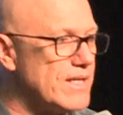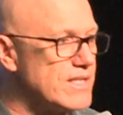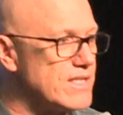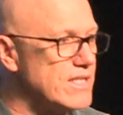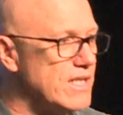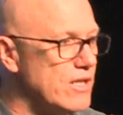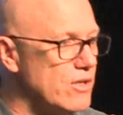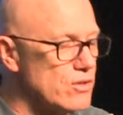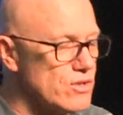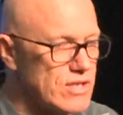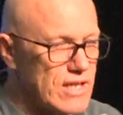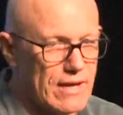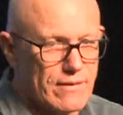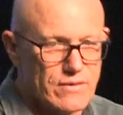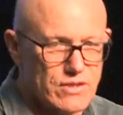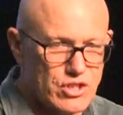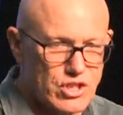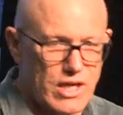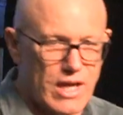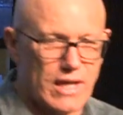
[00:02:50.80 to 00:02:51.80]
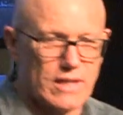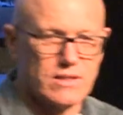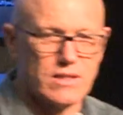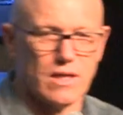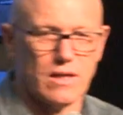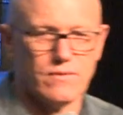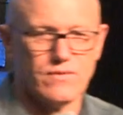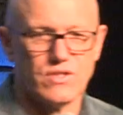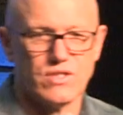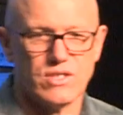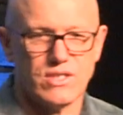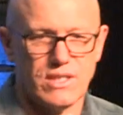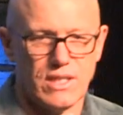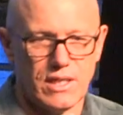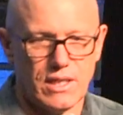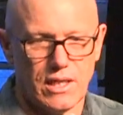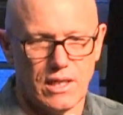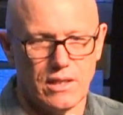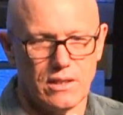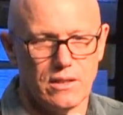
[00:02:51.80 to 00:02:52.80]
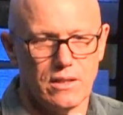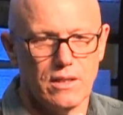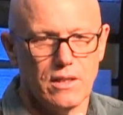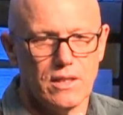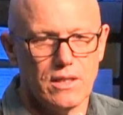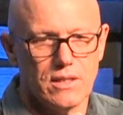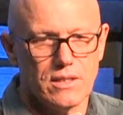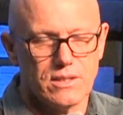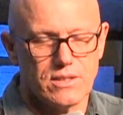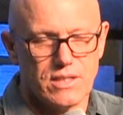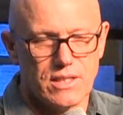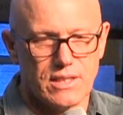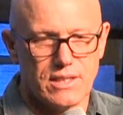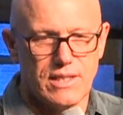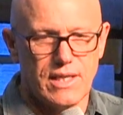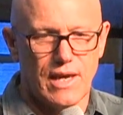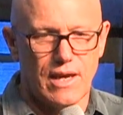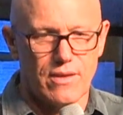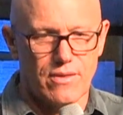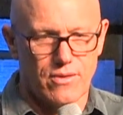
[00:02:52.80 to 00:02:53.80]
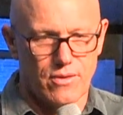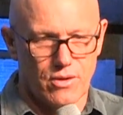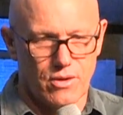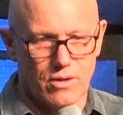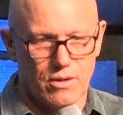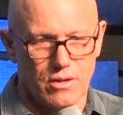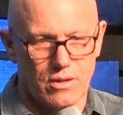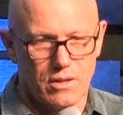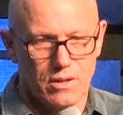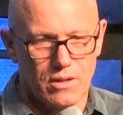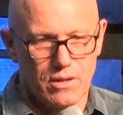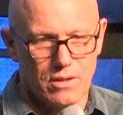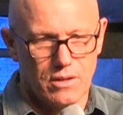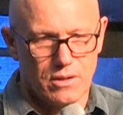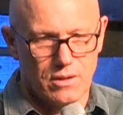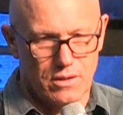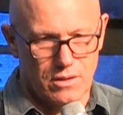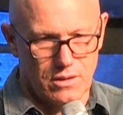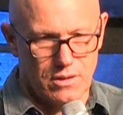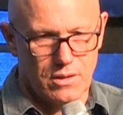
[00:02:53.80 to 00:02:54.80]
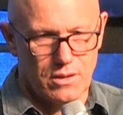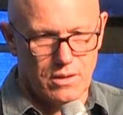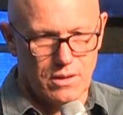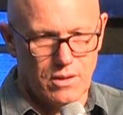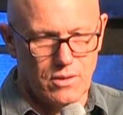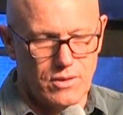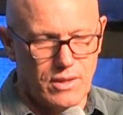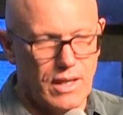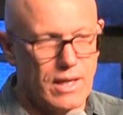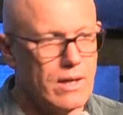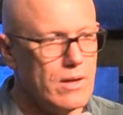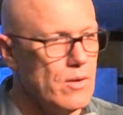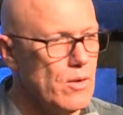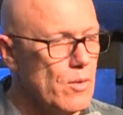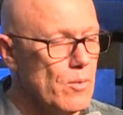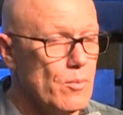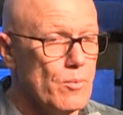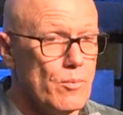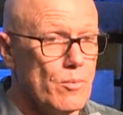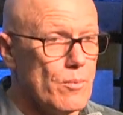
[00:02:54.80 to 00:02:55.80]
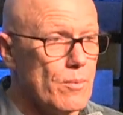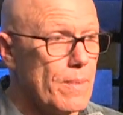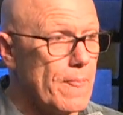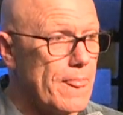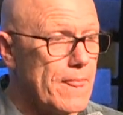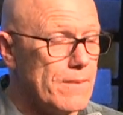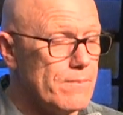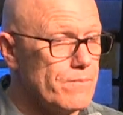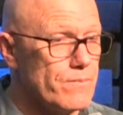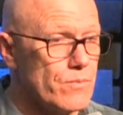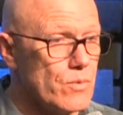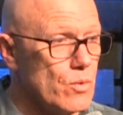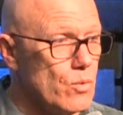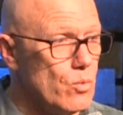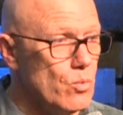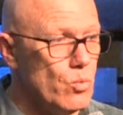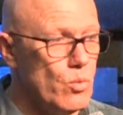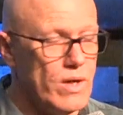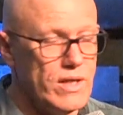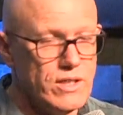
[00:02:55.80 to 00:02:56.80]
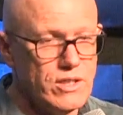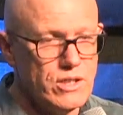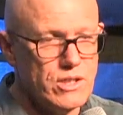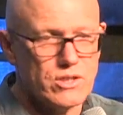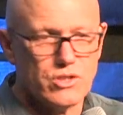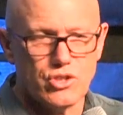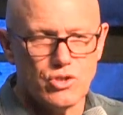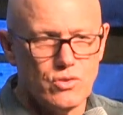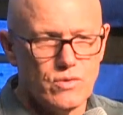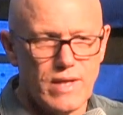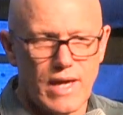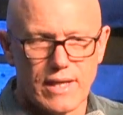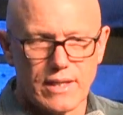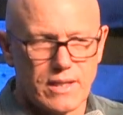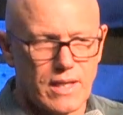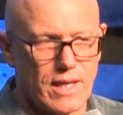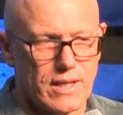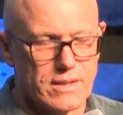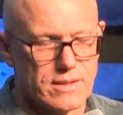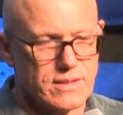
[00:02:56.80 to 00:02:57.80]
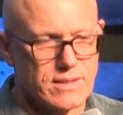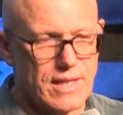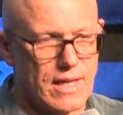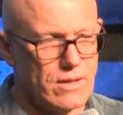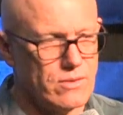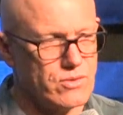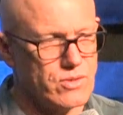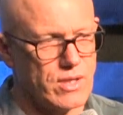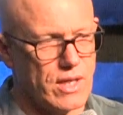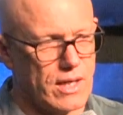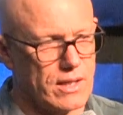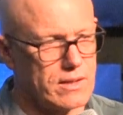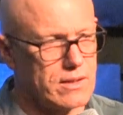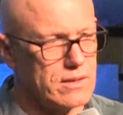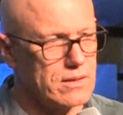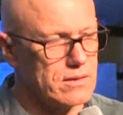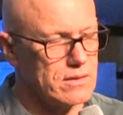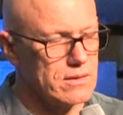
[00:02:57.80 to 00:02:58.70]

singers have a chance of singing together. Okay? When do you do that kind of sound check?